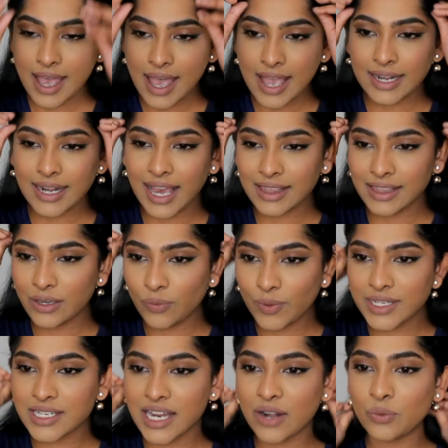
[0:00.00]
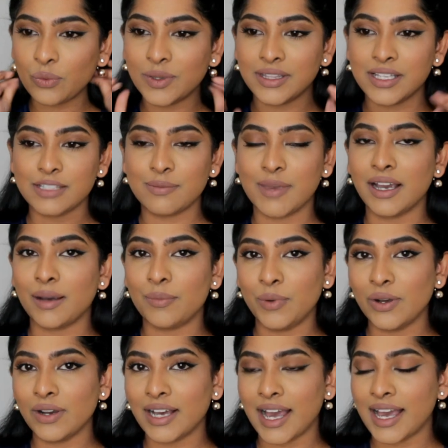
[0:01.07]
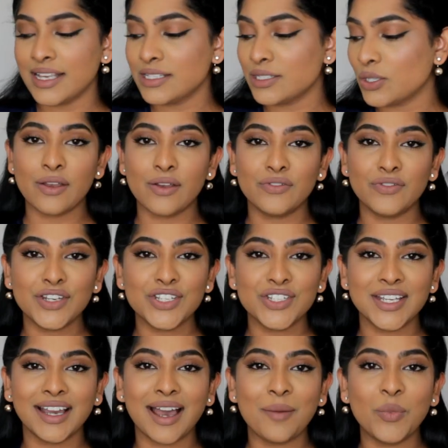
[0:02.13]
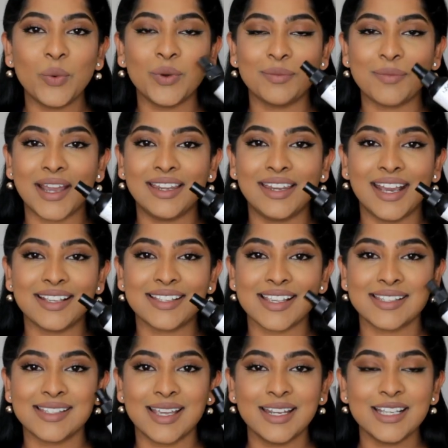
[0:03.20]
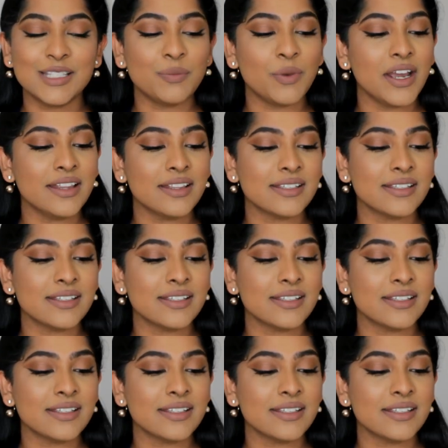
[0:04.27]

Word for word: And I think we're done with this makeup look, guys. So finishing up with my NYX setting spray.